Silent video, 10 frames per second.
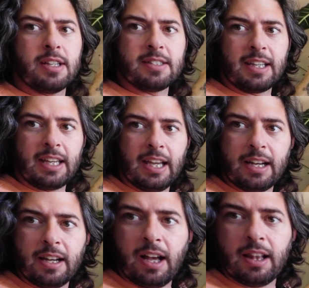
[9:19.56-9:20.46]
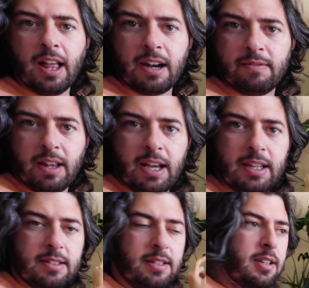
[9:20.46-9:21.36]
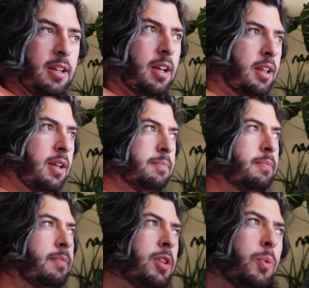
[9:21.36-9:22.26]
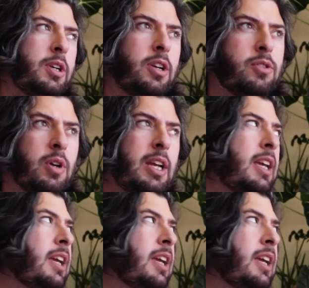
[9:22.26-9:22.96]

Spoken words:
doesn't get a lot of light. The window's right